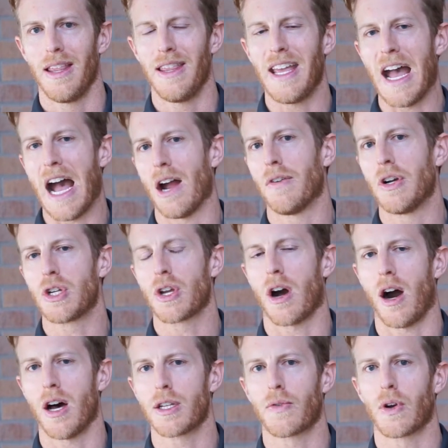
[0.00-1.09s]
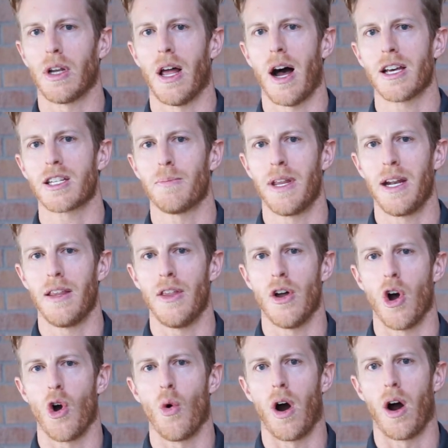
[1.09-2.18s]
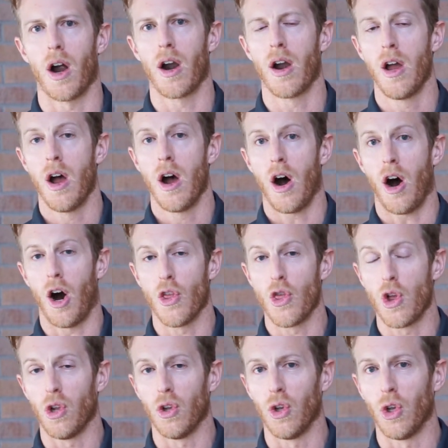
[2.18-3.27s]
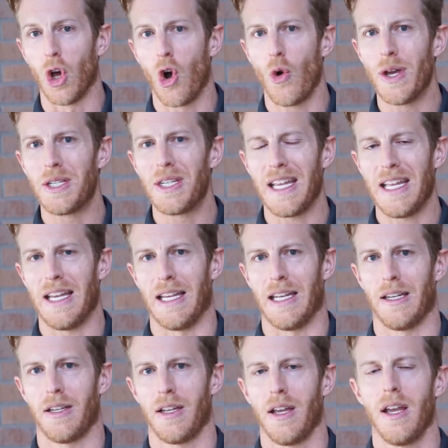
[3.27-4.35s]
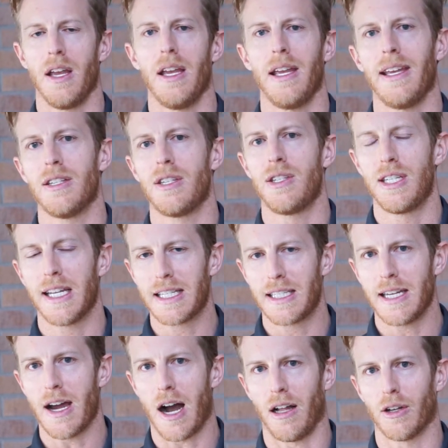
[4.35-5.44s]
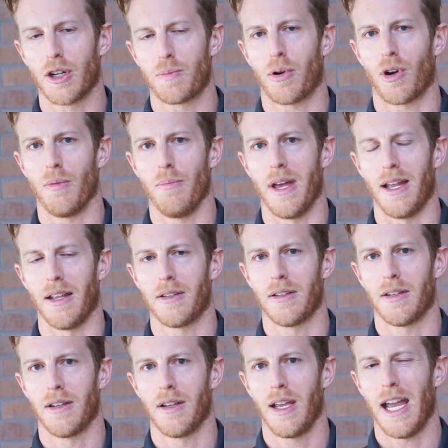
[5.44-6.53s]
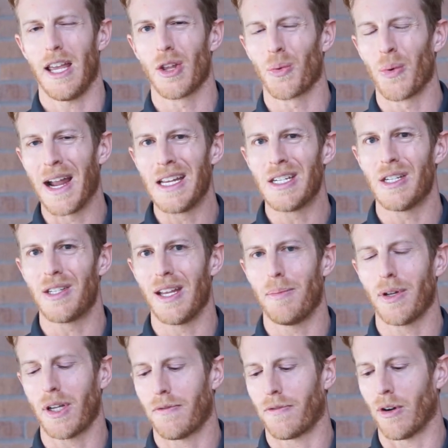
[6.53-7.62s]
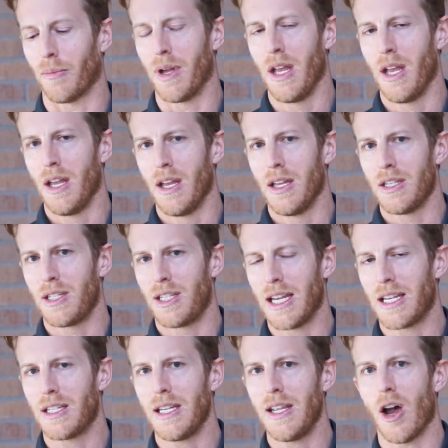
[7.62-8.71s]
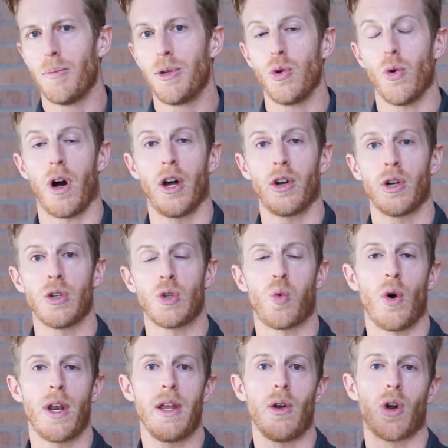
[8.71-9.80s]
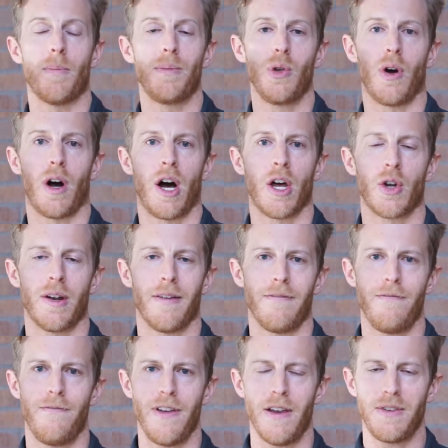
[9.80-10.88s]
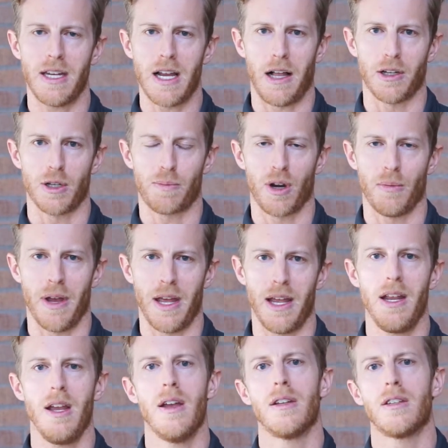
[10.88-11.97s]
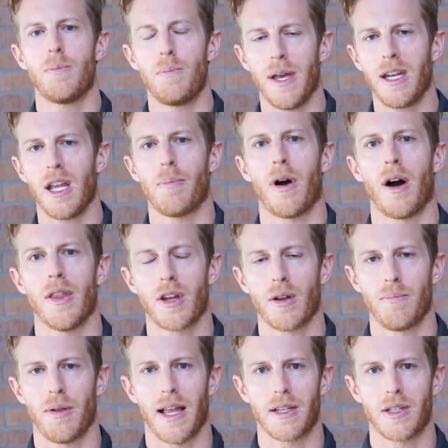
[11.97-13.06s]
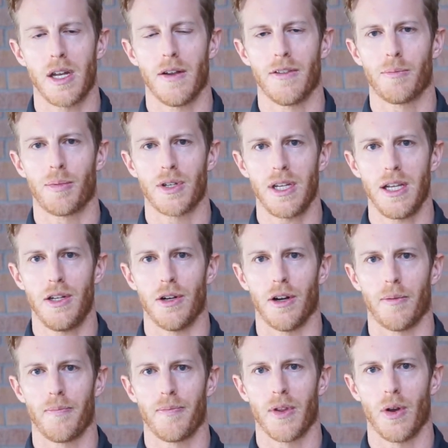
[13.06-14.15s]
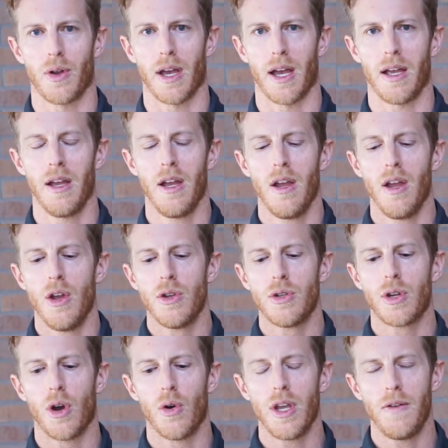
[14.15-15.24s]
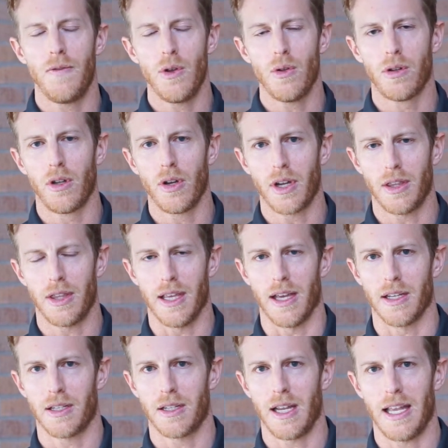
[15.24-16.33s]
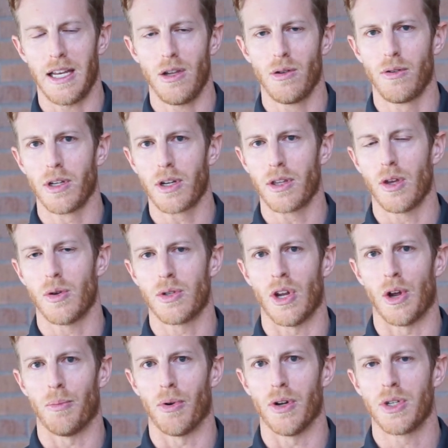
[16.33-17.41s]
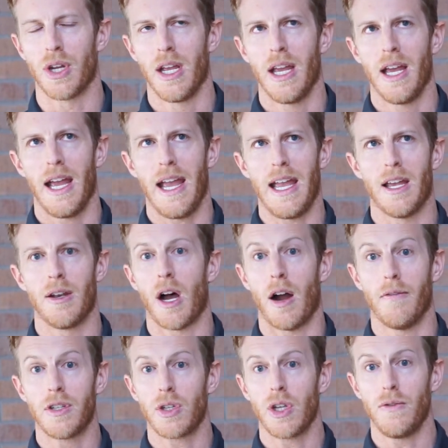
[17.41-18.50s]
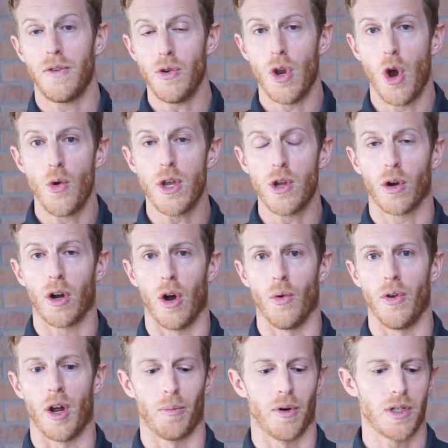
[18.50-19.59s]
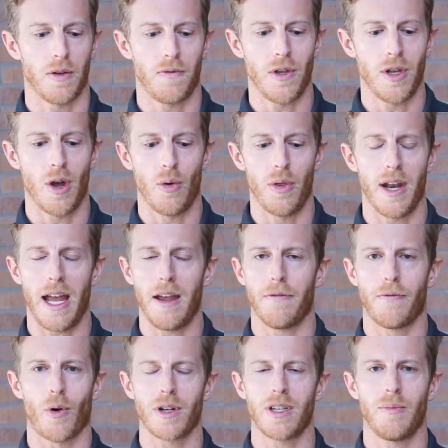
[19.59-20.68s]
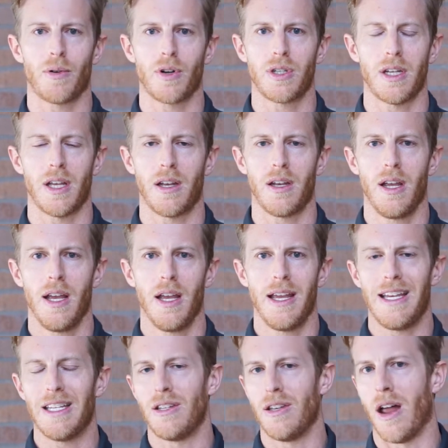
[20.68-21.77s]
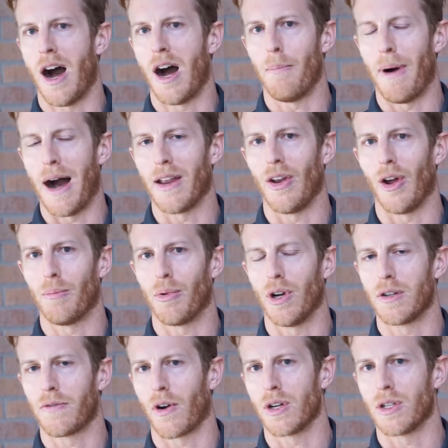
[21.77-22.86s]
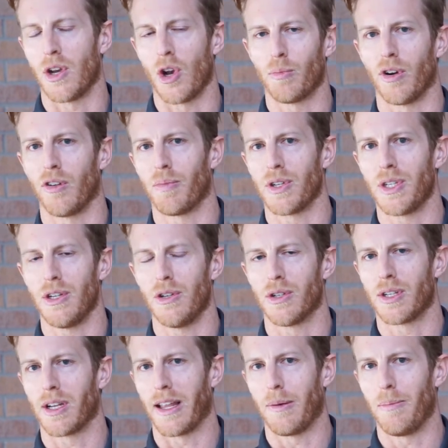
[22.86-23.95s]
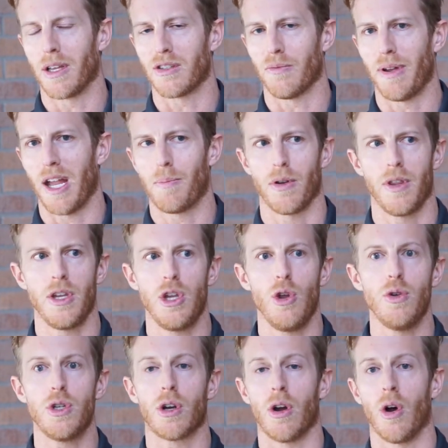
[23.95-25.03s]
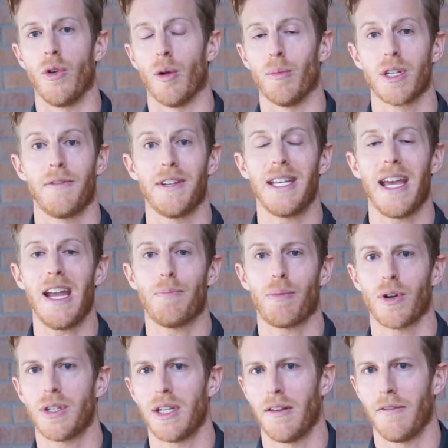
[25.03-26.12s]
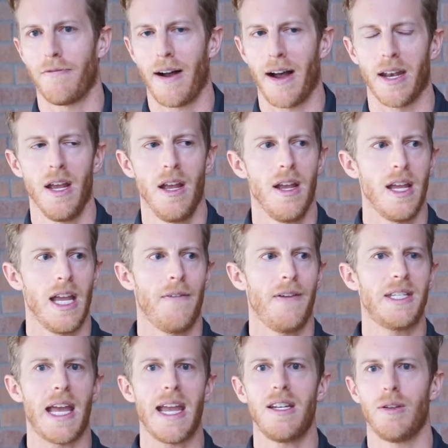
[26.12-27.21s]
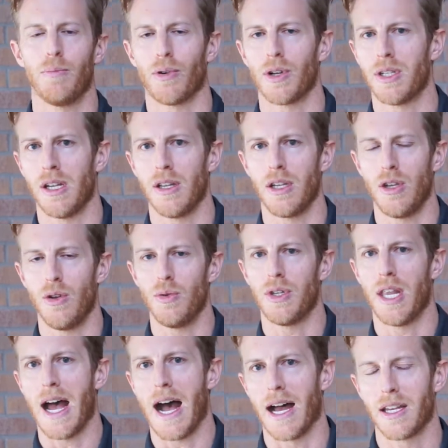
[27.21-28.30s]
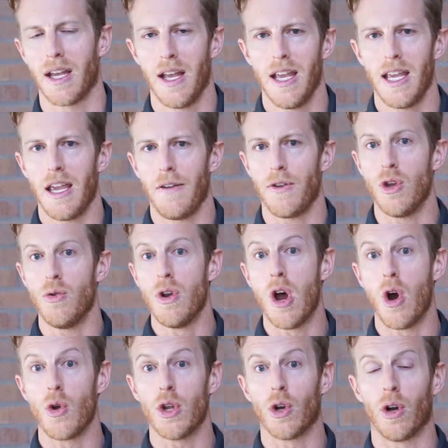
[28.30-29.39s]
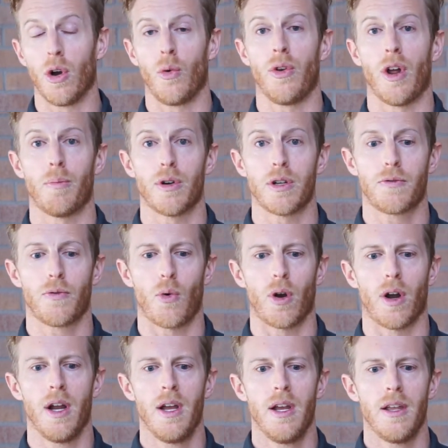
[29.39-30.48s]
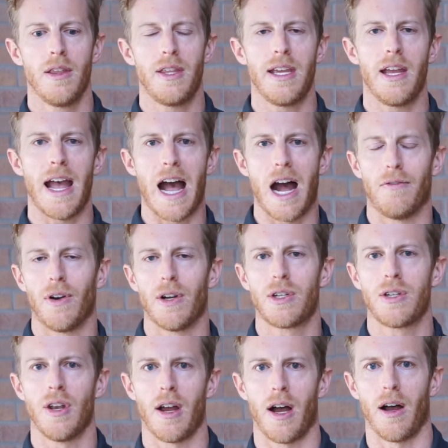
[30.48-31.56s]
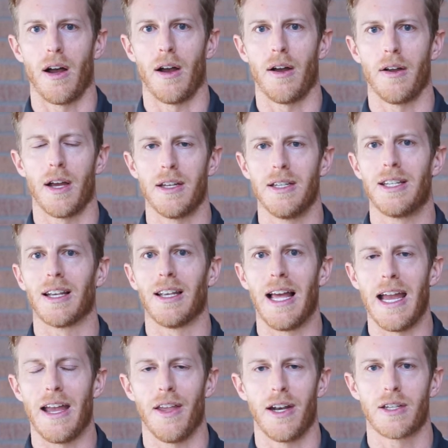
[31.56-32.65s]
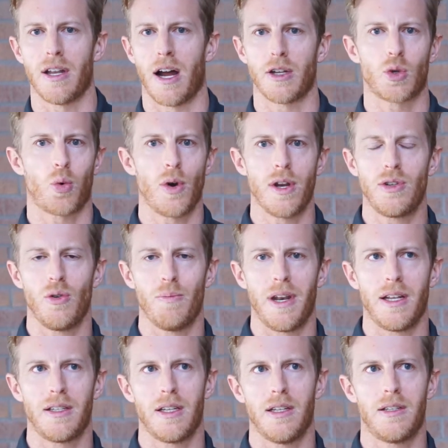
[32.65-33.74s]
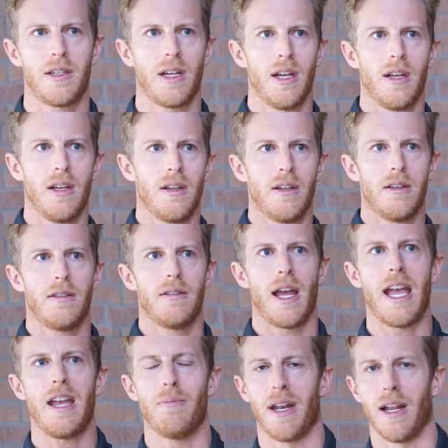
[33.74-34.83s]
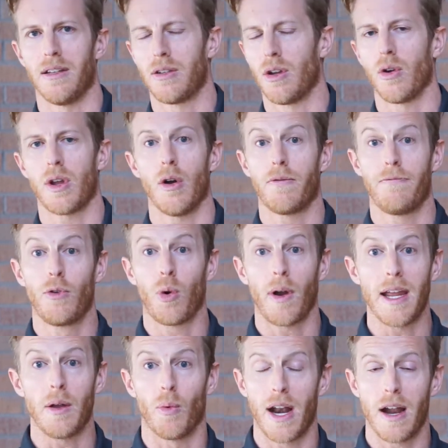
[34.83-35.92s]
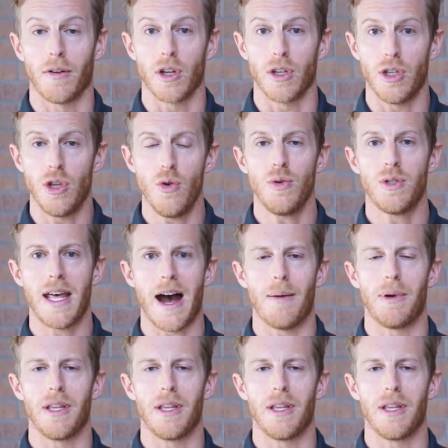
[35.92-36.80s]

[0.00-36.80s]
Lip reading: The average cost for a lost minute in the OR on the lowest end is $60 per minute. And the range is typically from $60 up to $120 or up to $150 per minute, depending upon the complexity of the procedure, okay? So if you look at this and you look at those numbers, and obviously if you know your own numbers, if you know that, hey, 14% is not my number as far as the number of procedures delayed because of paper, then use your own numbers. If it's 8%, fine. If it's 18%, use that. If you know your own numbers for the average delay, that it's not 22 minutes, it's 8 minutes, oh, great, whatever, use that.